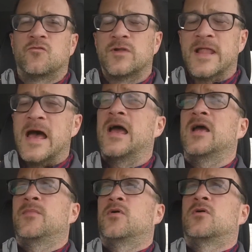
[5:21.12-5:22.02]

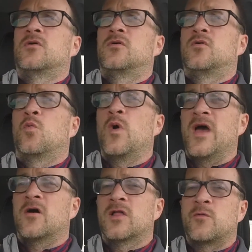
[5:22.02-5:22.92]
reliable
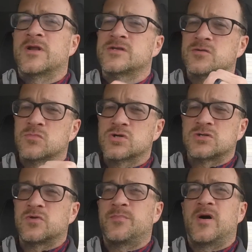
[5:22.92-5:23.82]
well. I want a
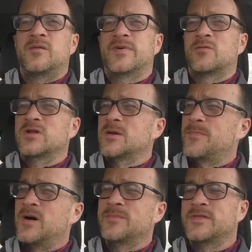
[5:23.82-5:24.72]
submersible pump. I don't want the
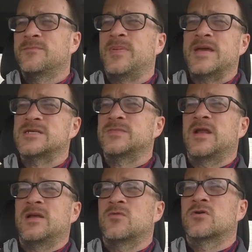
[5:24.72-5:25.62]
pump in the basement
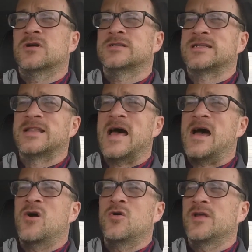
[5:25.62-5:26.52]
anymore. It's
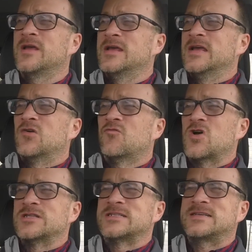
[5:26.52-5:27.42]
loud,
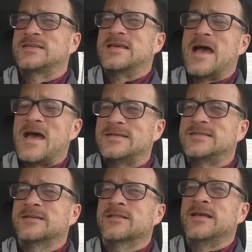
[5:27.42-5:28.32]
runs
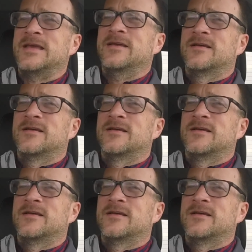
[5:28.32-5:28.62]
constantly,